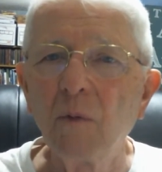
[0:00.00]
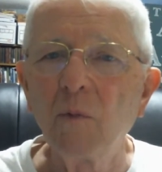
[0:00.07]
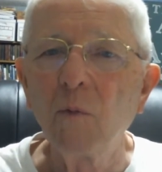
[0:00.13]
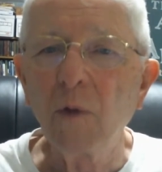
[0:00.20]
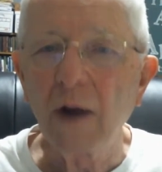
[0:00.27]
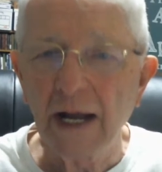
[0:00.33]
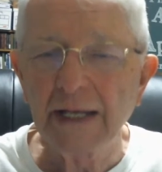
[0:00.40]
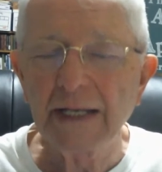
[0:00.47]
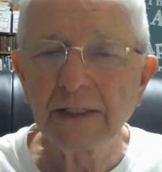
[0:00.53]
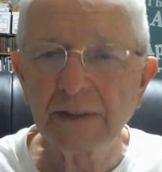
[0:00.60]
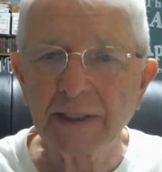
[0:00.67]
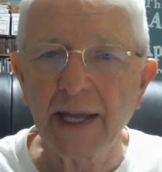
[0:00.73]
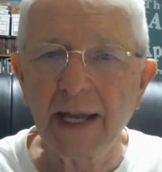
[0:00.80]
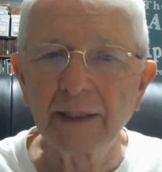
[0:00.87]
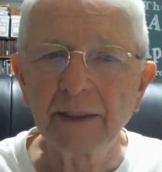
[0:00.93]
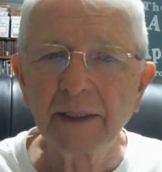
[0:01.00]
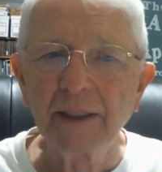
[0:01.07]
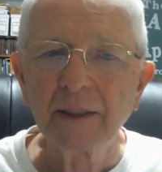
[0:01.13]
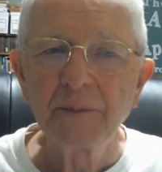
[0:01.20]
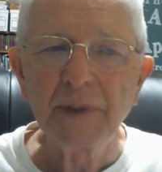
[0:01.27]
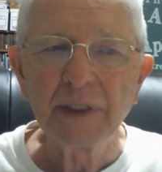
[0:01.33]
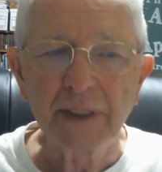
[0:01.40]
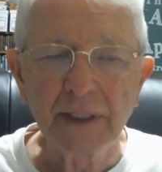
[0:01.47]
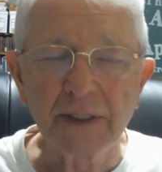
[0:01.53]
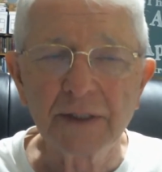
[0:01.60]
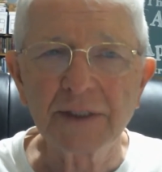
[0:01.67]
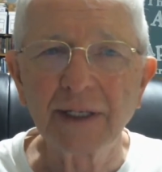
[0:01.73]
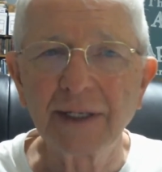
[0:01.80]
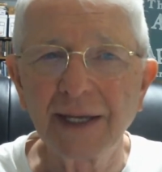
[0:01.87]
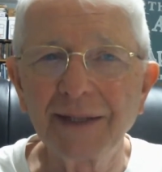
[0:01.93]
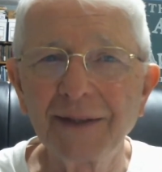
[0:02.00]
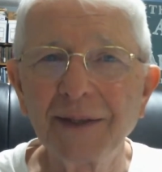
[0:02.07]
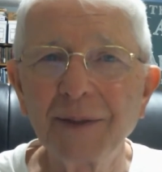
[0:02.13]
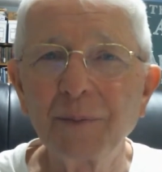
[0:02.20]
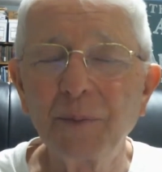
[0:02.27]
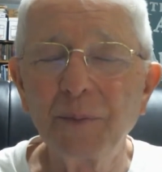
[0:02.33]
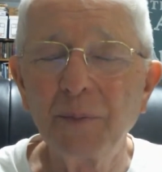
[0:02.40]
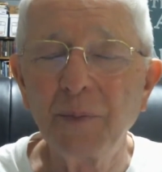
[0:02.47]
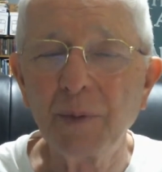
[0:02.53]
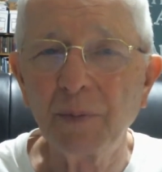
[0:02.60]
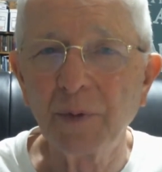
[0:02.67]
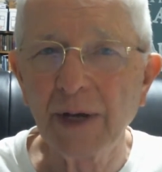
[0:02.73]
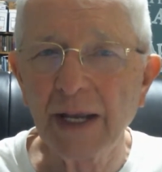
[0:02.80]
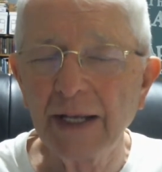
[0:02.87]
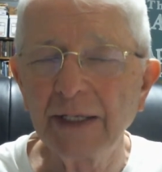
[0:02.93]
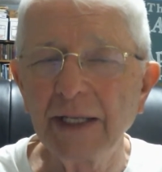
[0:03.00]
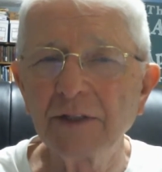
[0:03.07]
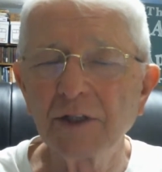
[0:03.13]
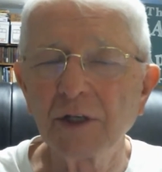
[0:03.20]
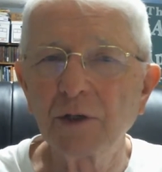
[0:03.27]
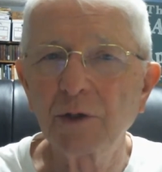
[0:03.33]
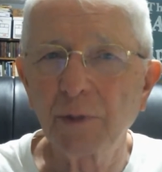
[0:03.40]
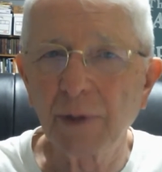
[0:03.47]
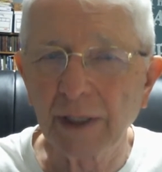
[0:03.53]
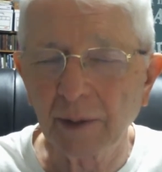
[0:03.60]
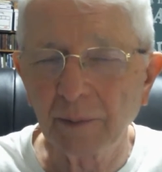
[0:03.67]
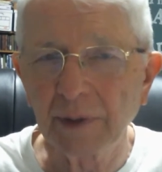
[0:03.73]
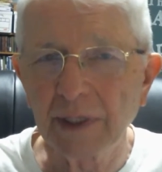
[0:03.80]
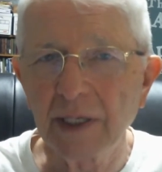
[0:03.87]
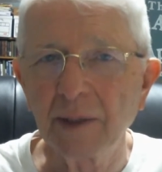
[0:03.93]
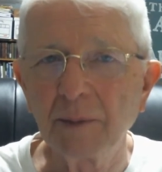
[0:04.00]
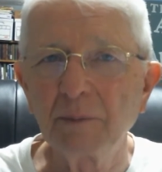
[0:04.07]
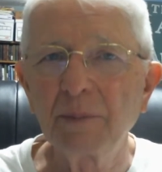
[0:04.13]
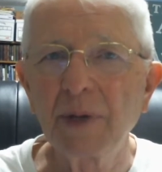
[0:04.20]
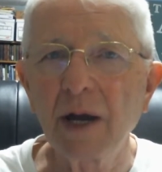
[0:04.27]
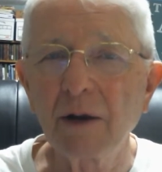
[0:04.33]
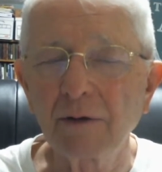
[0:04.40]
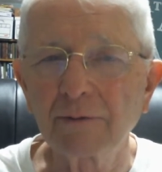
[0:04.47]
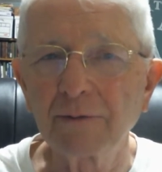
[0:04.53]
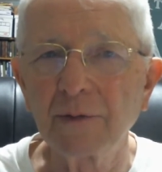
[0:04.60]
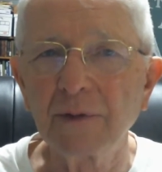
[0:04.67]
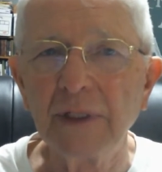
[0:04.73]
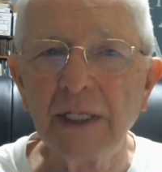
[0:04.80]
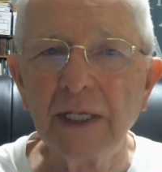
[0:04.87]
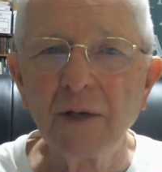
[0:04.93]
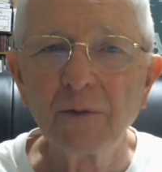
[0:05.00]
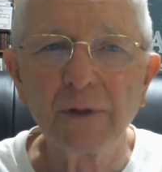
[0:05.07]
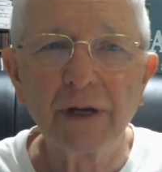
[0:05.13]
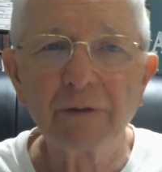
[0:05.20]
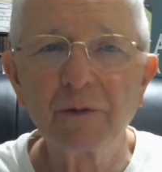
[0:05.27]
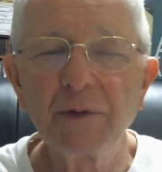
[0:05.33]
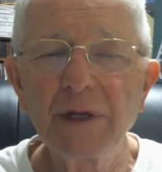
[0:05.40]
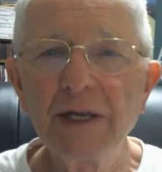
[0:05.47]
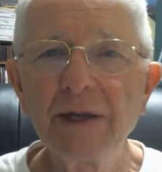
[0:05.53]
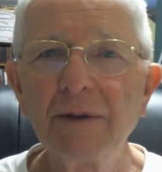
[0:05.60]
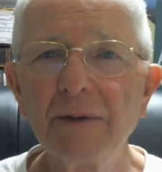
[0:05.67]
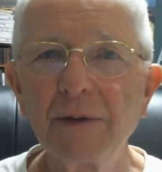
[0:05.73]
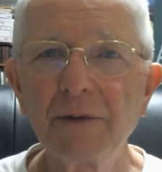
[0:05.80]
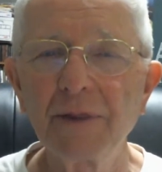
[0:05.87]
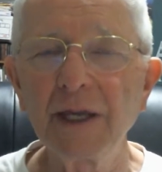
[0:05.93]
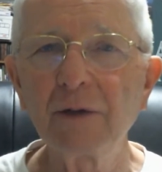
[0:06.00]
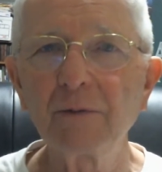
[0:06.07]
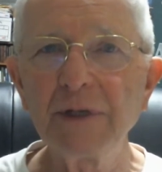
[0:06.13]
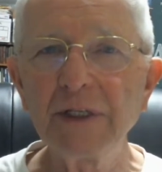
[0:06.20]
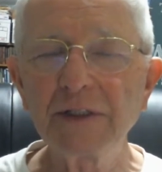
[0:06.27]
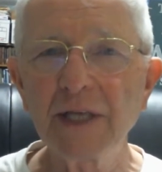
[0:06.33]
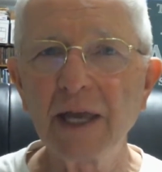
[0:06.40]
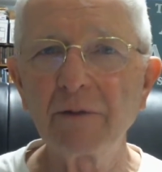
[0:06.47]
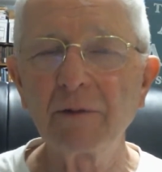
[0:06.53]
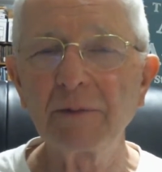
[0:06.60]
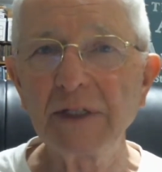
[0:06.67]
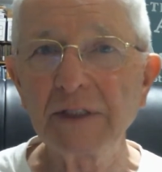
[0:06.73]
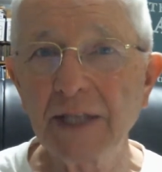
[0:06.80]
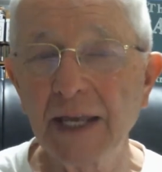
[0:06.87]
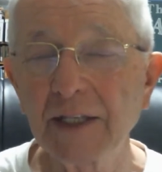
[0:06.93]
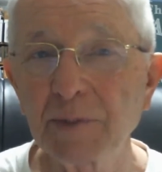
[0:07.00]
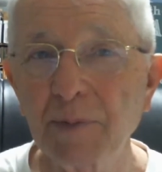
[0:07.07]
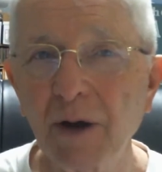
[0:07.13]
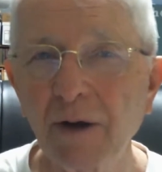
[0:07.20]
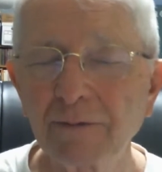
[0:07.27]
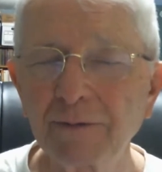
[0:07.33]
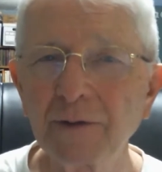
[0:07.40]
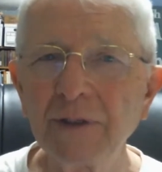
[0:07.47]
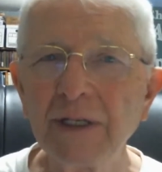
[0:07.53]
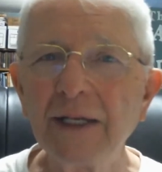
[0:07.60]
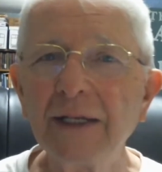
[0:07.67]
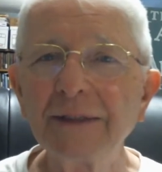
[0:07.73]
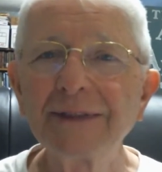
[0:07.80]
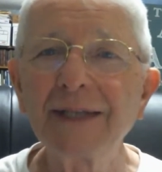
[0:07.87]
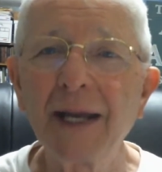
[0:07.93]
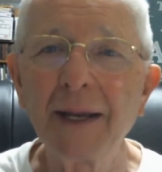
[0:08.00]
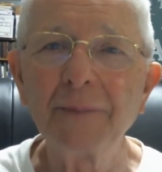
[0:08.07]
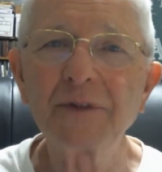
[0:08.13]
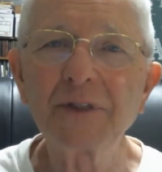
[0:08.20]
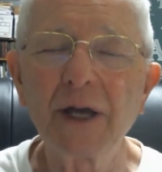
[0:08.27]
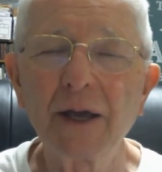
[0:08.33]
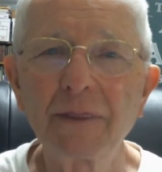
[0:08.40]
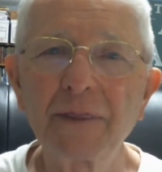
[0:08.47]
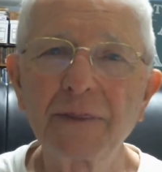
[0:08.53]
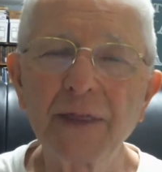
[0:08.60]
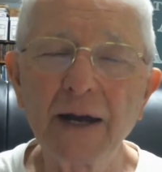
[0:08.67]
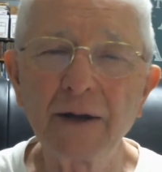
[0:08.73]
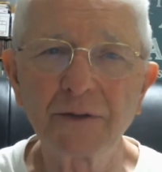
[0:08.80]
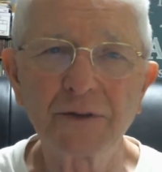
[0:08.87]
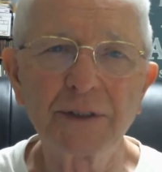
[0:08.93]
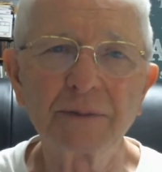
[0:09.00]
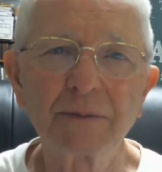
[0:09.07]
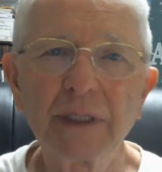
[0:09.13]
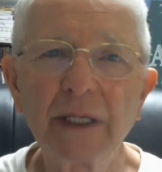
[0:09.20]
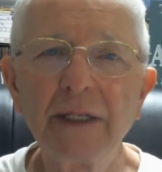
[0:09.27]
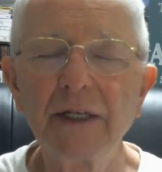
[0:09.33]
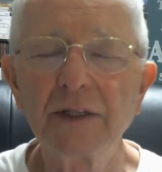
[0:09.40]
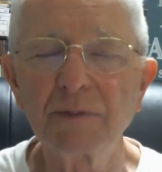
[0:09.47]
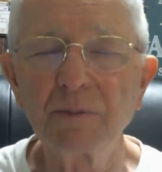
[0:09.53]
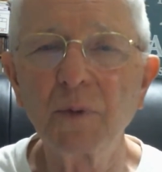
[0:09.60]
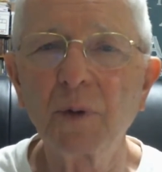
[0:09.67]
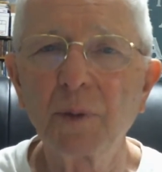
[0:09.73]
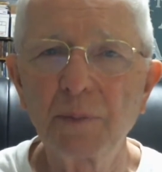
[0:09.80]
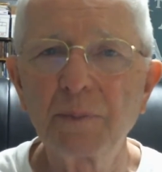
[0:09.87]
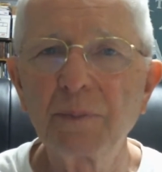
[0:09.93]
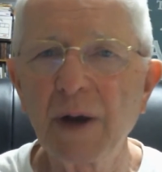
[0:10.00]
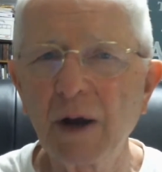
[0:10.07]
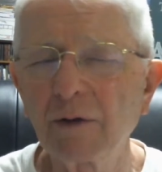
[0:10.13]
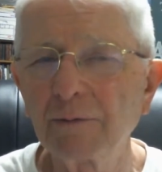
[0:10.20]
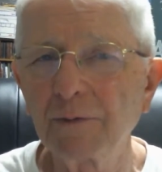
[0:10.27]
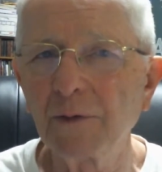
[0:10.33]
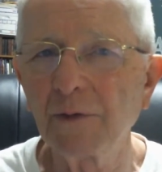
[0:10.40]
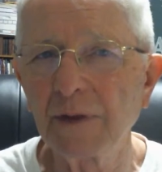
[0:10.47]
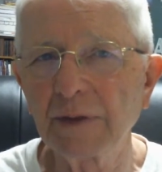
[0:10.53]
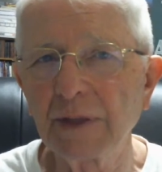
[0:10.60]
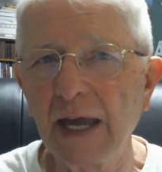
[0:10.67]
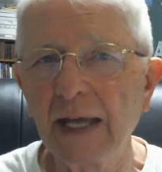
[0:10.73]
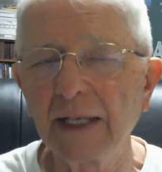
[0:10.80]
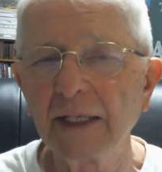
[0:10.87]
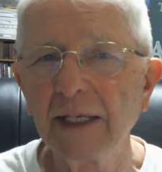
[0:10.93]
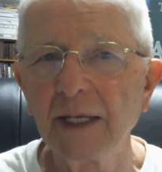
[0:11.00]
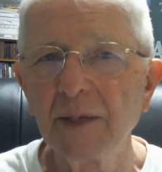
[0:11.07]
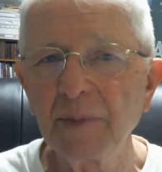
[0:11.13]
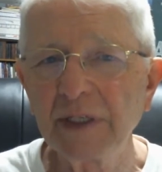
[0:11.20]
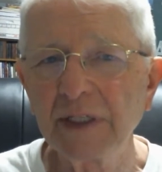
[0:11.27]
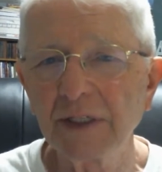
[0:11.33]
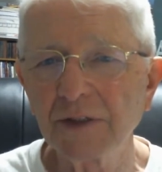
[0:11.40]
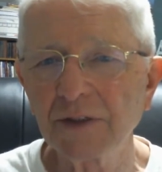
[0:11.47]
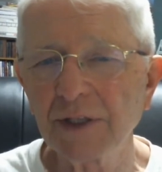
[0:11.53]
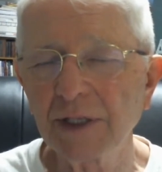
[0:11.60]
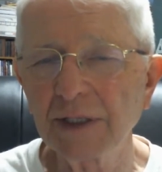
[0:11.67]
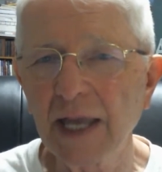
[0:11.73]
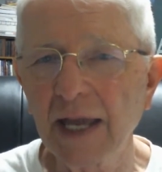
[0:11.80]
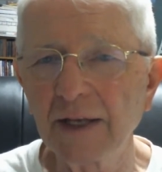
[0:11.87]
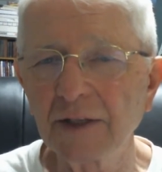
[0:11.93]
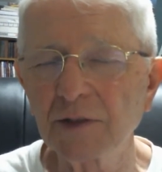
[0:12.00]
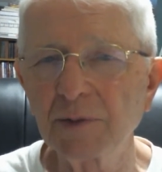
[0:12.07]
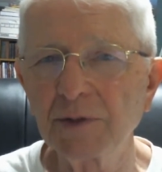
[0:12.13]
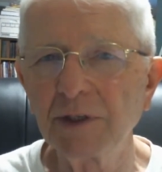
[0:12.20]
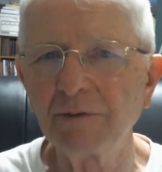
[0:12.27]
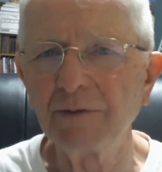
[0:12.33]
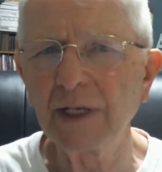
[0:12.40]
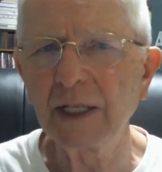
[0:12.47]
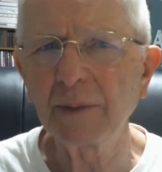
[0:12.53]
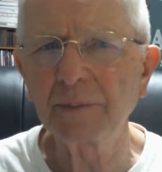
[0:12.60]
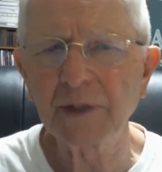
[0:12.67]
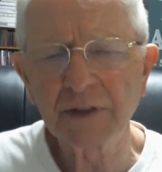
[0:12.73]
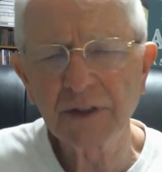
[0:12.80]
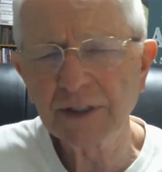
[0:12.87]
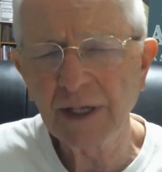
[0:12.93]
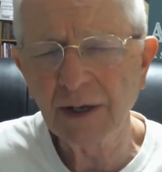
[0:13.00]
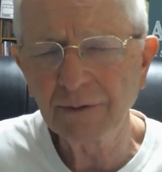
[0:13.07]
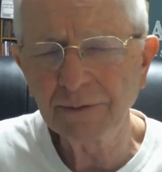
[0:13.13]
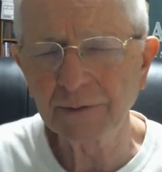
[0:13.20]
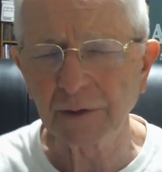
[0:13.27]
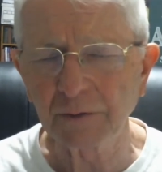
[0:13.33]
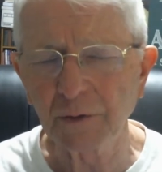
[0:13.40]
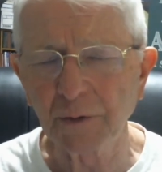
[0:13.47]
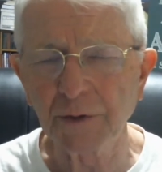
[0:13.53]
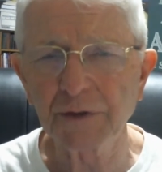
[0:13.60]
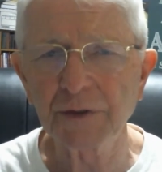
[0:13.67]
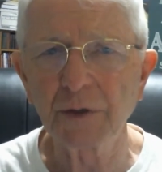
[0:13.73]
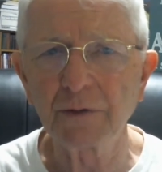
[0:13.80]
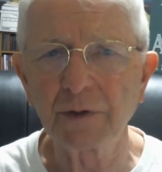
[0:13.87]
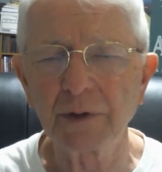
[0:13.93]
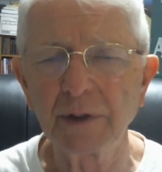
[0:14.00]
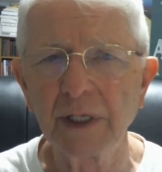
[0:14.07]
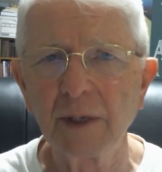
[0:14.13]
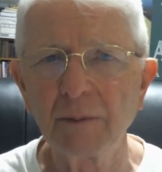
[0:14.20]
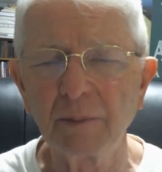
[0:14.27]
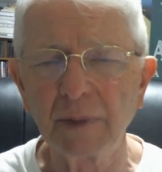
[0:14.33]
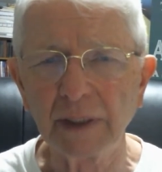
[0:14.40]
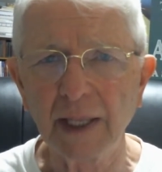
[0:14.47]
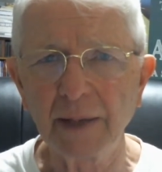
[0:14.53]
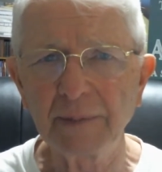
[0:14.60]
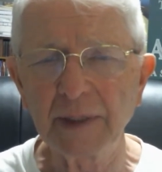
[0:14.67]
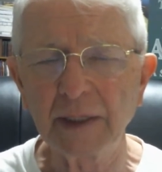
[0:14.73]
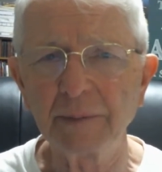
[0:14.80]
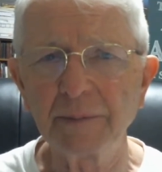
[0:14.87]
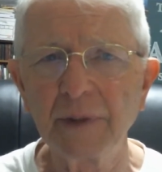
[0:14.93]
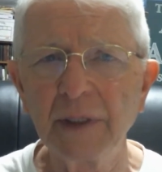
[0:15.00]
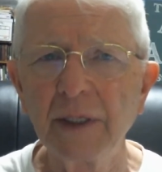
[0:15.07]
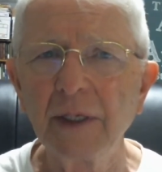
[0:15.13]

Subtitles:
Why is that? Because again, the brain is incredibly powerful. Whatever we think we say when we say it's powerful, times 1,000. It is more powerful than that, because it has developed itself, of course, over millennium,